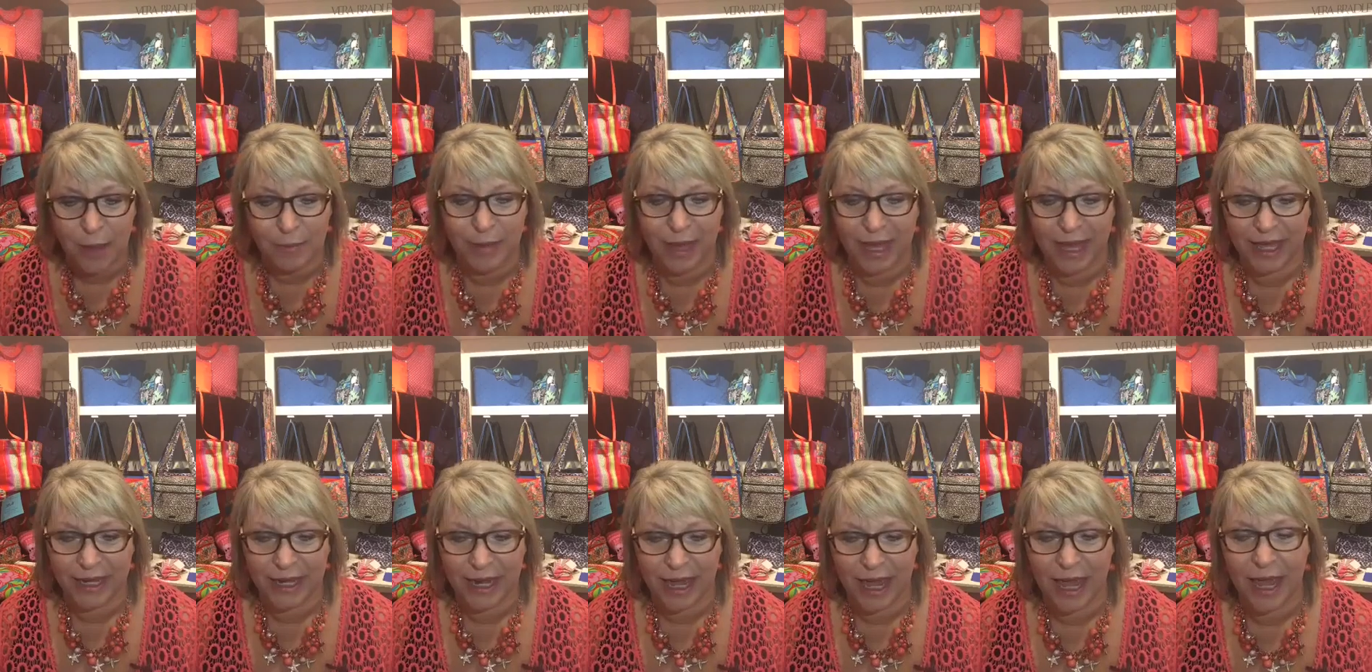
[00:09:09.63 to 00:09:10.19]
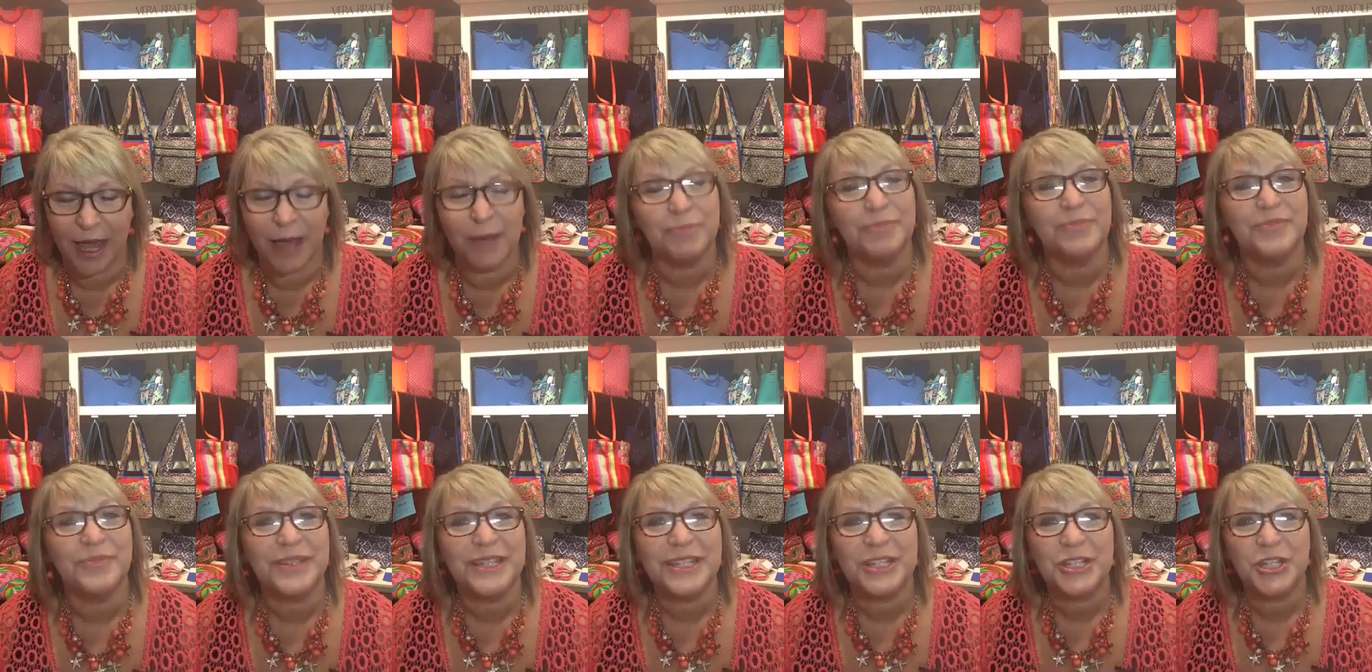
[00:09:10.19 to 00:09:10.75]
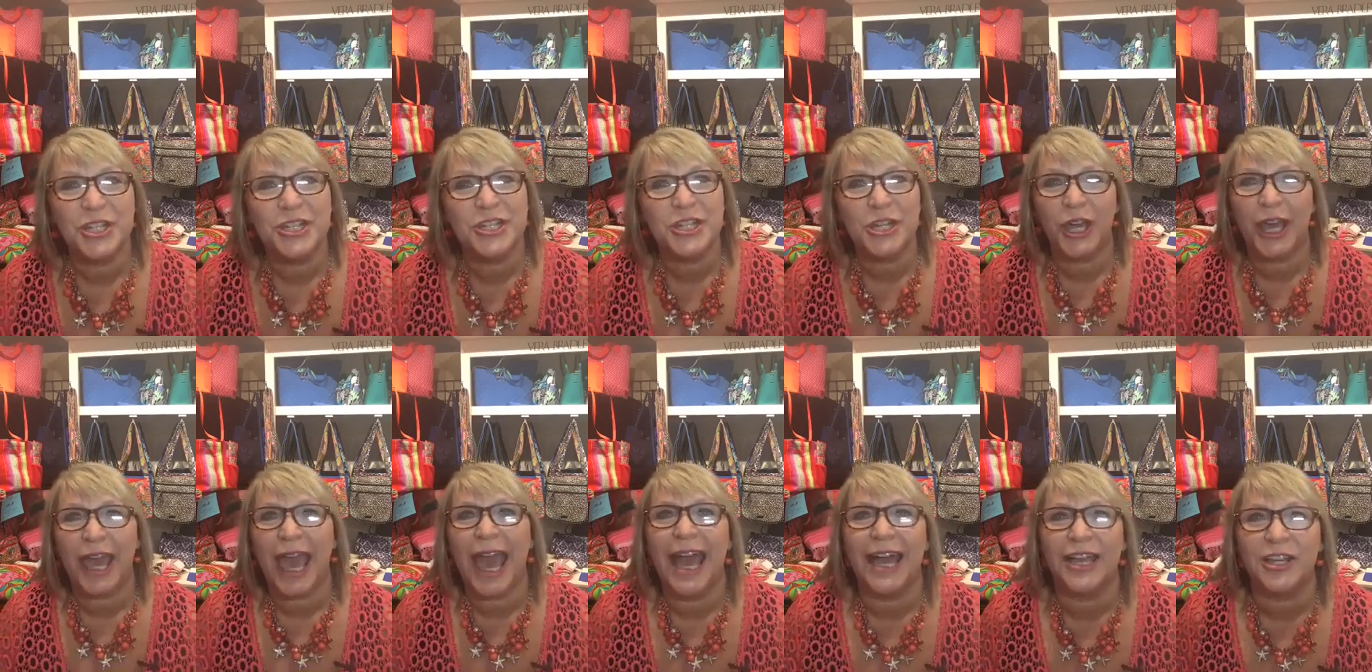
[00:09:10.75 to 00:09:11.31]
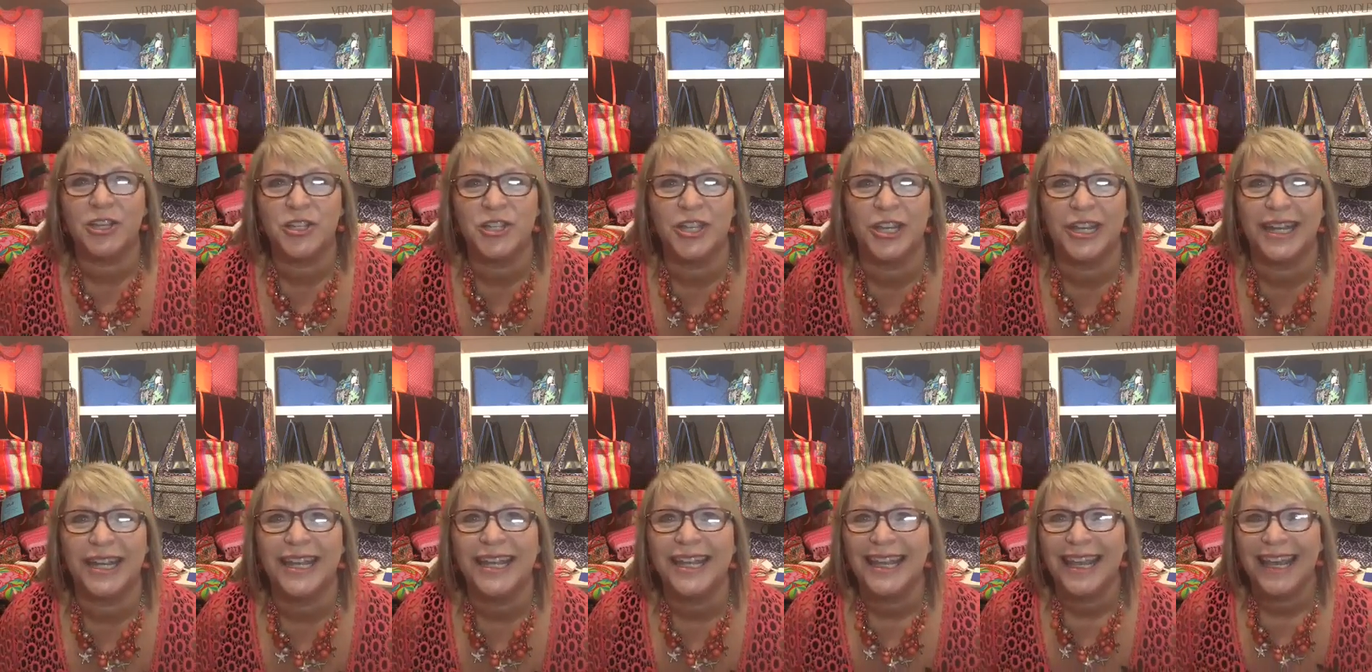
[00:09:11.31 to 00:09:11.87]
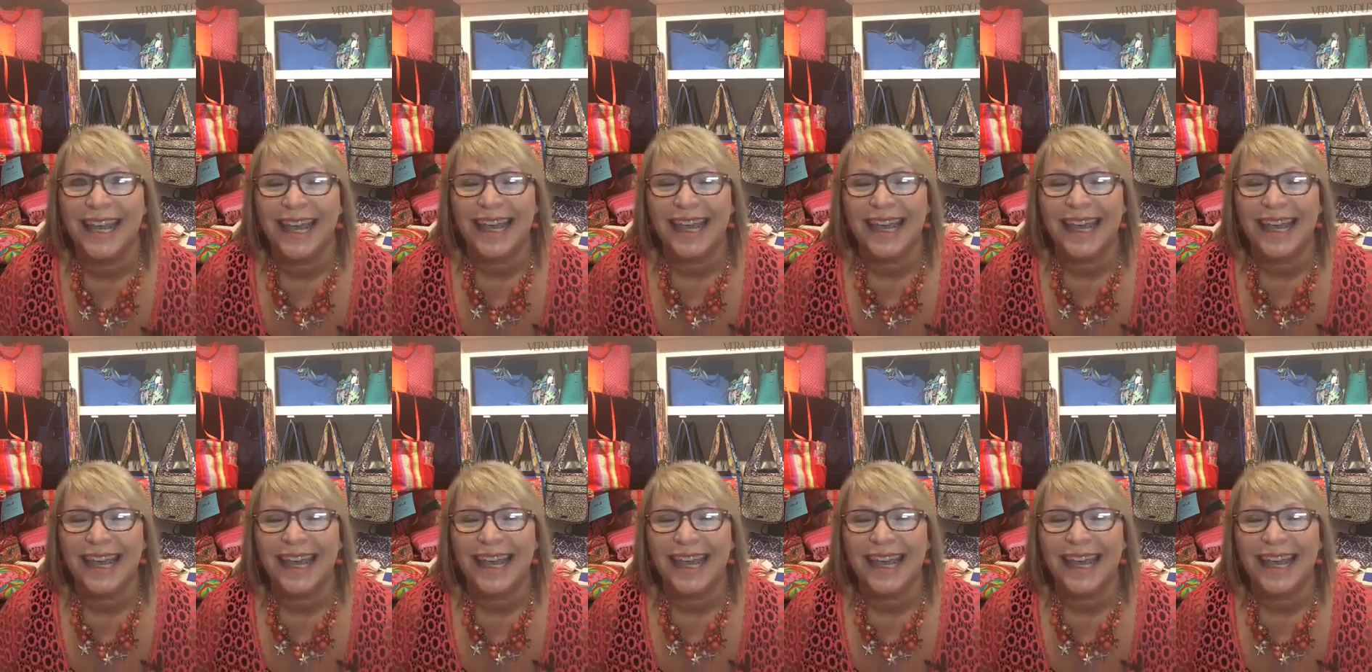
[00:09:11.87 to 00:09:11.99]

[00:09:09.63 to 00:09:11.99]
But um, she took action.